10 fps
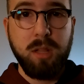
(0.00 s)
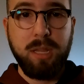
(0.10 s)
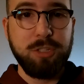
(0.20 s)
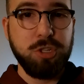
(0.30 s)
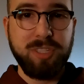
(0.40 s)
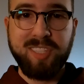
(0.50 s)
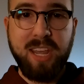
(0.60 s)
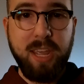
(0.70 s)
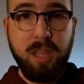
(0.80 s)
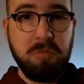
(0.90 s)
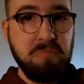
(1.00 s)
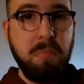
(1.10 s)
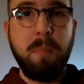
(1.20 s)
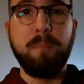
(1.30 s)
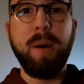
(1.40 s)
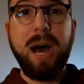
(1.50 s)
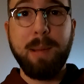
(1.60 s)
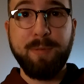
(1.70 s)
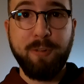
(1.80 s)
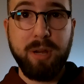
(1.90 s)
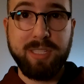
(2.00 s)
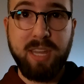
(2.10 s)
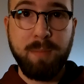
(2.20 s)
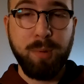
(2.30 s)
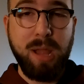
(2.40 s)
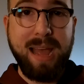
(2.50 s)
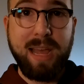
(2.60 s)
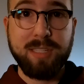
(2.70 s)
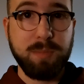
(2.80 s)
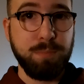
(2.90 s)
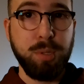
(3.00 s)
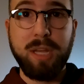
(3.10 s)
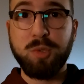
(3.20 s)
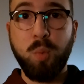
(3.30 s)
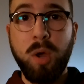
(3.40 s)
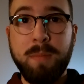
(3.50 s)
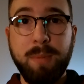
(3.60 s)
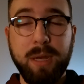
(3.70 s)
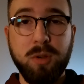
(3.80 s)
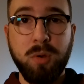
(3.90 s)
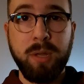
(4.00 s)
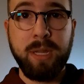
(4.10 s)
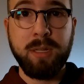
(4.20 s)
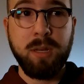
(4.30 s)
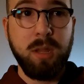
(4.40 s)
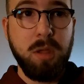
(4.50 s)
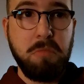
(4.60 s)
let's just say Bob, for example, has plus one Bitcoin,